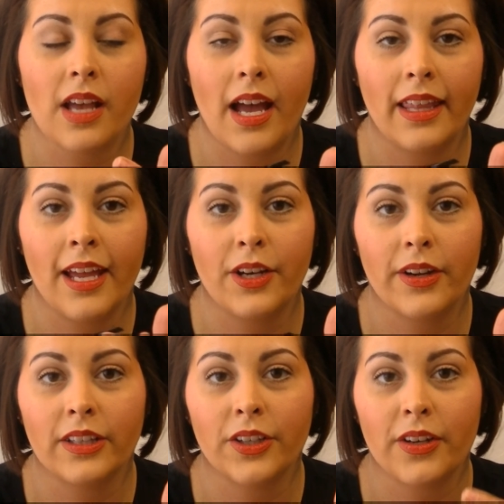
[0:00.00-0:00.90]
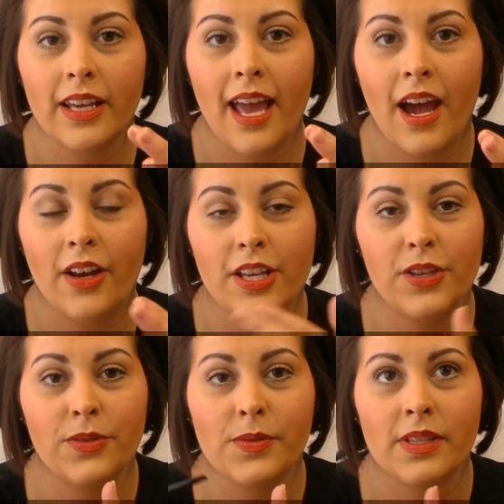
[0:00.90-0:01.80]
eyeliner and learning how to
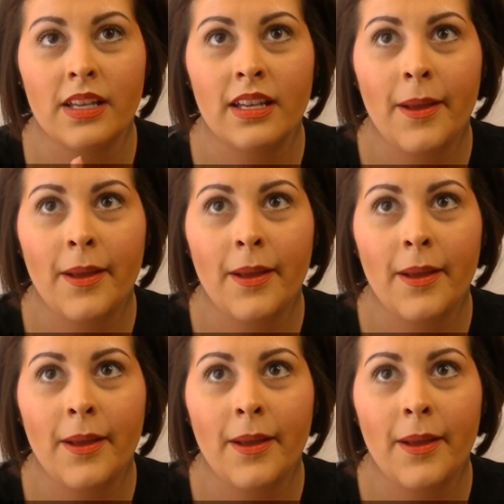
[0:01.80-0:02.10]
use